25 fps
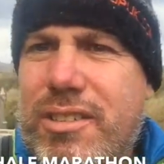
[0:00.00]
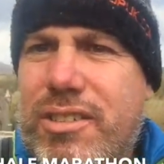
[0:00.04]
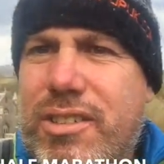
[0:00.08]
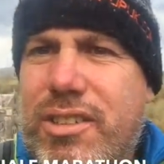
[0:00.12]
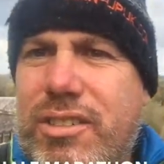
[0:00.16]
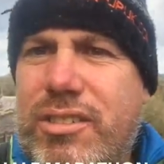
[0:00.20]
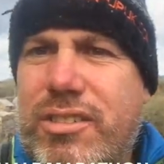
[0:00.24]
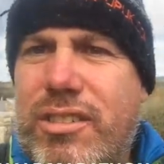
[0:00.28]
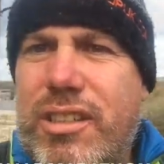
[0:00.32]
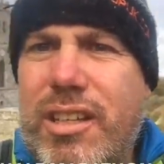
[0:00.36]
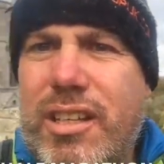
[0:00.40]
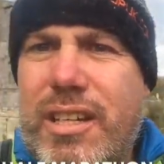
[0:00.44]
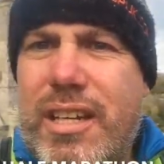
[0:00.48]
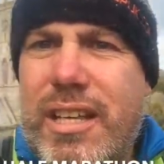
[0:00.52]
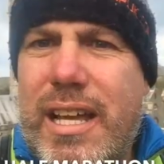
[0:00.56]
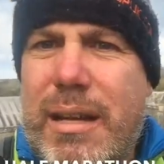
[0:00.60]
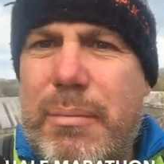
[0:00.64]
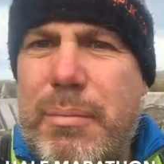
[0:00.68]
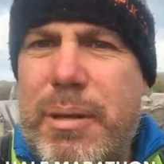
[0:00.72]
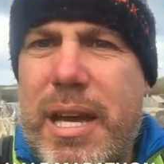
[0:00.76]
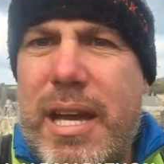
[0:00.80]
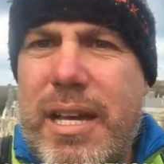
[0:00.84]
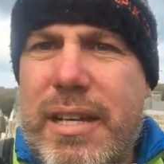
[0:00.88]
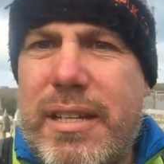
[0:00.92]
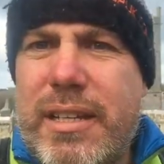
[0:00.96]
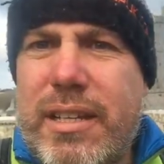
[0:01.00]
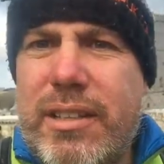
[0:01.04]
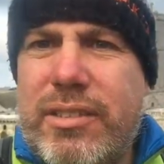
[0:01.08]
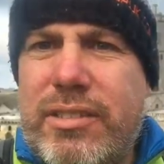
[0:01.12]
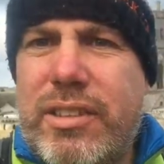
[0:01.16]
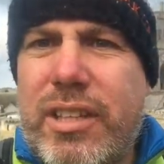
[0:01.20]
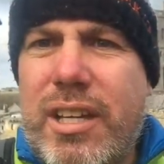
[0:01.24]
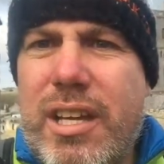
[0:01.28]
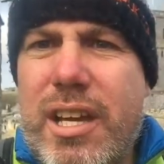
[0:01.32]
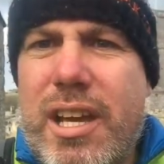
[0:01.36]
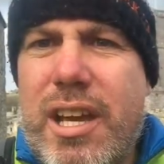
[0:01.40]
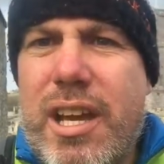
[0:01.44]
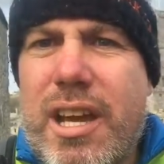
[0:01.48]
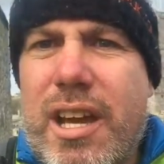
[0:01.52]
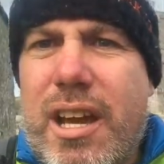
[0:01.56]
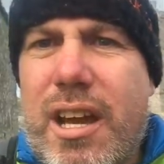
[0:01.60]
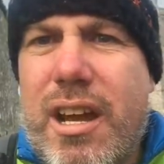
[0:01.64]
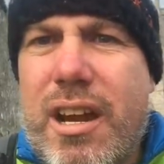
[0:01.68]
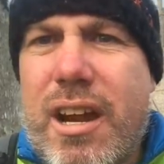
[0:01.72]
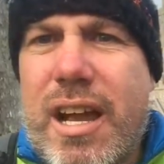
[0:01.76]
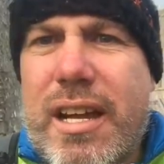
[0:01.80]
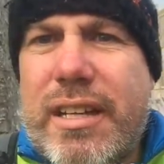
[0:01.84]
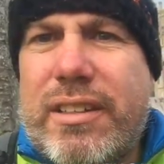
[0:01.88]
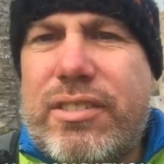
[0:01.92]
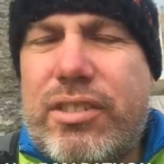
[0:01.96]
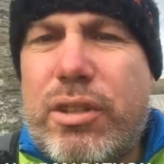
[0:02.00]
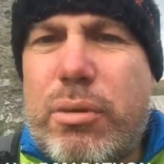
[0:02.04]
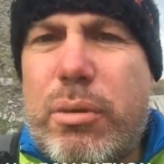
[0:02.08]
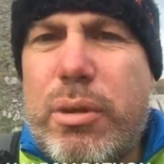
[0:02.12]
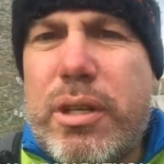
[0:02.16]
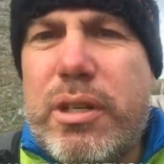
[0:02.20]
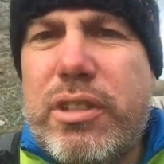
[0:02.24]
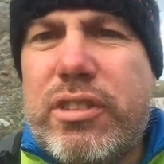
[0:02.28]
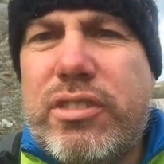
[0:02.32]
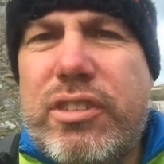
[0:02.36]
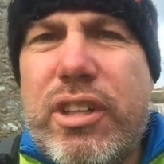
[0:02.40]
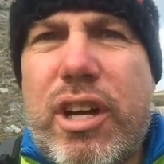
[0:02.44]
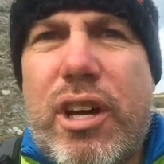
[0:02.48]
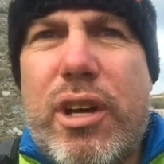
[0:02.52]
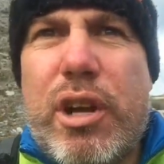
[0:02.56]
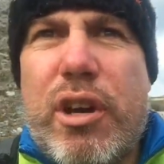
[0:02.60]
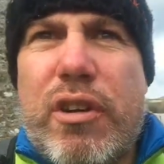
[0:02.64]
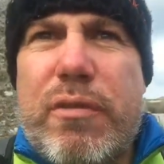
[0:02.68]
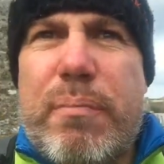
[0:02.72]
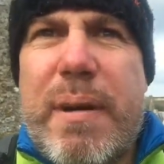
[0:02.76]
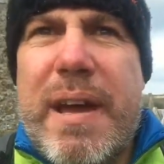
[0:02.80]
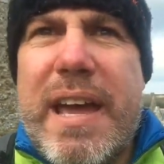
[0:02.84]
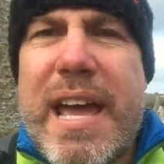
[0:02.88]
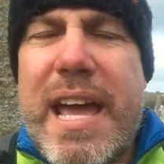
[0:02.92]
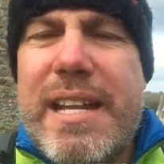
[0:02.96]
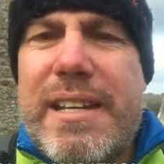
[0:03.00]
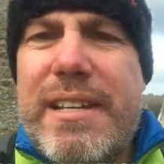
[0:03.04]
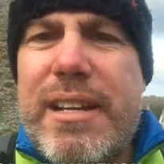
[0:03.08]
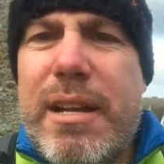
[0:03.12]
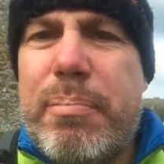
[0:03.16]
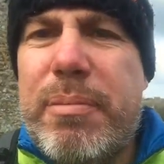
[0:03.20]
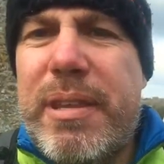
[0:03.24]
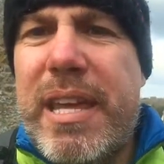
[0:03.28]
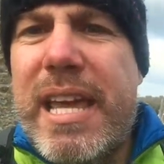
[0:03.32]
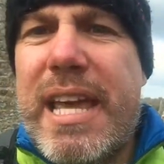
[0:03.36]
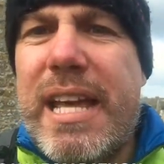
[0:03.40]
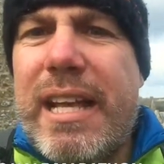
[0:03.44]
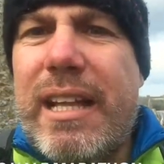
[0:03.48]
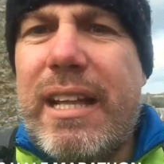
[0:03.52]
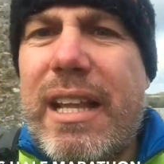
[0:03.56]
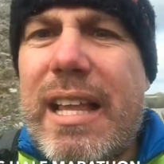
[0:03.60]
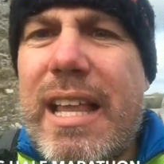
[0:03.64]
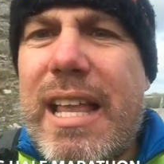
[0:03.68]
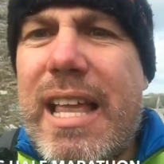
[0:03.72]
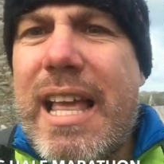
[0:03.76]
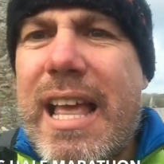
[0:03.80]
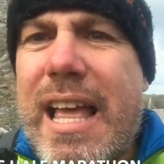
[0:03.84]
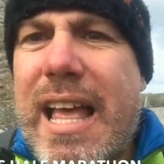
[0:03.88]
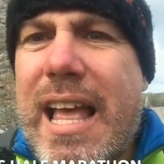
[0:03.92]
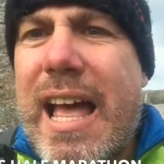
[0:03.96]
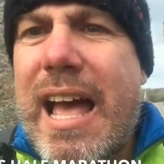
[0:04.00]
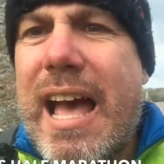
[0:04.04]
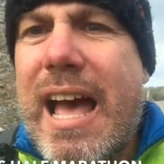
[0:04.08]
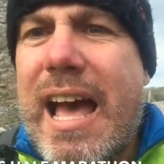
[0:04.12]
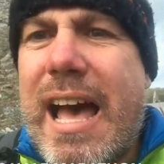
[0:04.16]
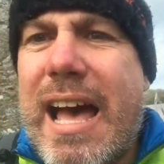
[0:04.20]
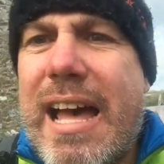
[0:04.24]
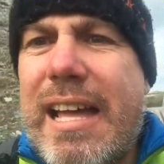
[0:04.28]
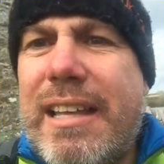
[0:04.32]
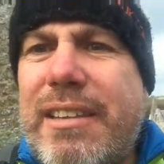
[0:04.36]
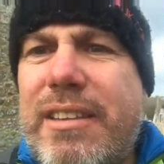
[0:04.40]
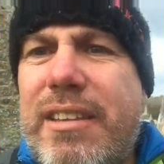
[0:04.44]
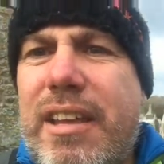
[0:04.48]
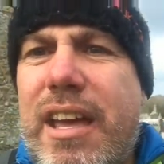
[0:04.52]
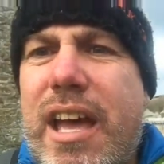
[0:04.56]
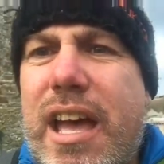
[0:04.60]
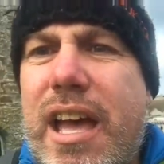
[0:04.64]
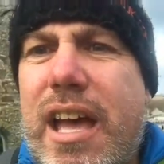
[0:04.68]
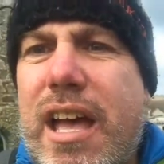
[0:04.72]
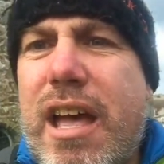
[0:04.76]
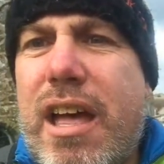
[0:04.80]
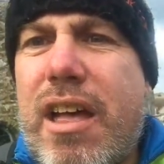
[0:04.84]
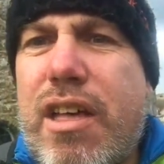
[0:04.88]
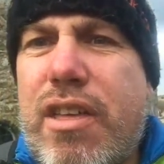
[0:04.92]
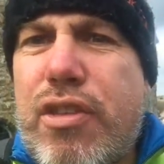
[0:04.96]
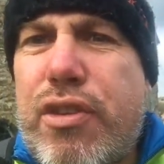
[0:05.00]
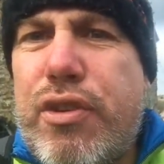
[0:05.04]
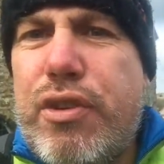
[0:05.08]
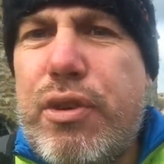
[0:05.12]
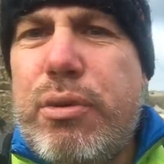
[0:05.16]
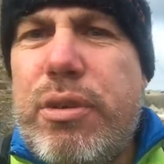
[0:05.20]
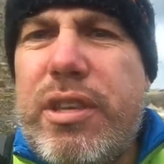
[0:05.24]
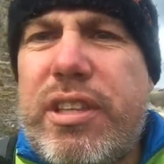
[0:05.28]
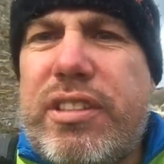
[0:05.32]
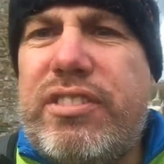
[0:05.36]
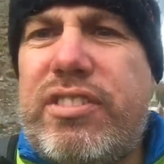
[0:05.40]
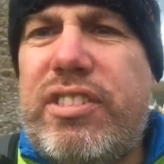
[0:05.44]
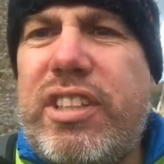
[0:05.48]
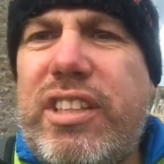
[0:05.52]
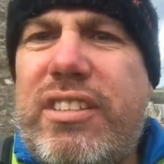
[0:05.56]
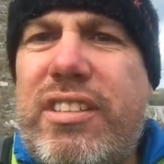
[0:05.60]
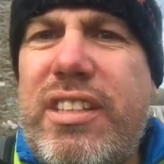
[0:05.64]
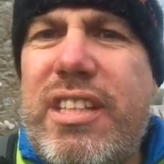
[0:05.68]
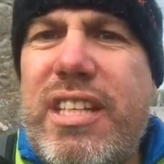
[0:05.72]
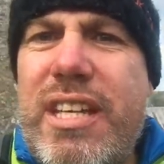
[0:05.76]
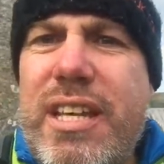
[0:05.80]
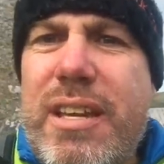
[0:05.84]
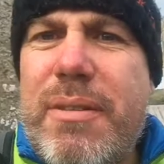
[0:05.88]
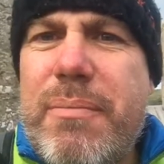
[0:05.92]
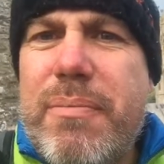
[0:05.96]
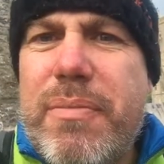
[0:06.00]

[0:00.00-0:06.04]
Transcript: Just look at that behind us. Alright, so we're going to start off by heading up the hill and through the city,